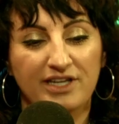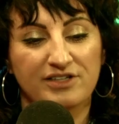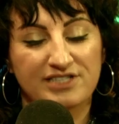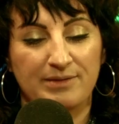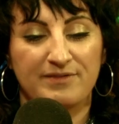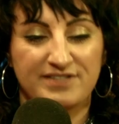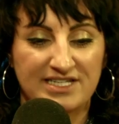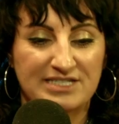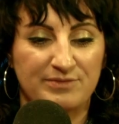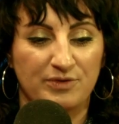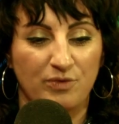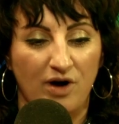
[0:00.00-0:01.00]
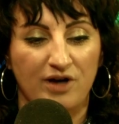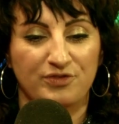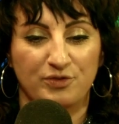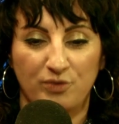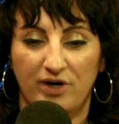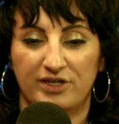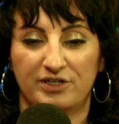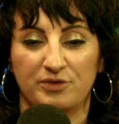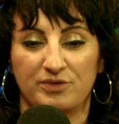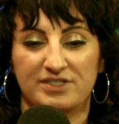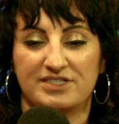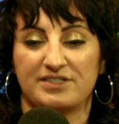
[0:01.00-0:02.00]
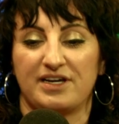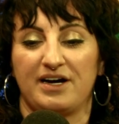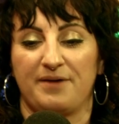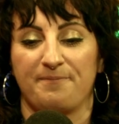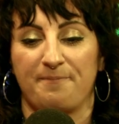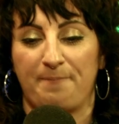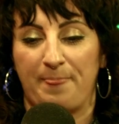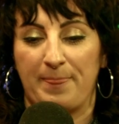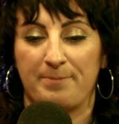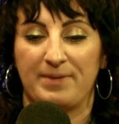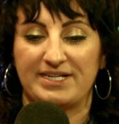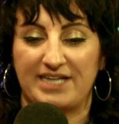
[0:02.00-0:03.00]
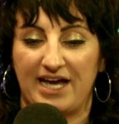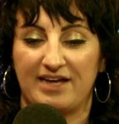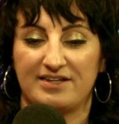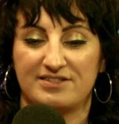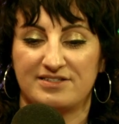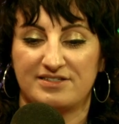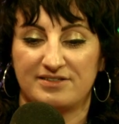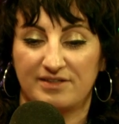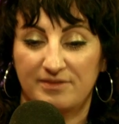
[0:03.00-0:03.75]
other time I've seen someone walk through water was my dad is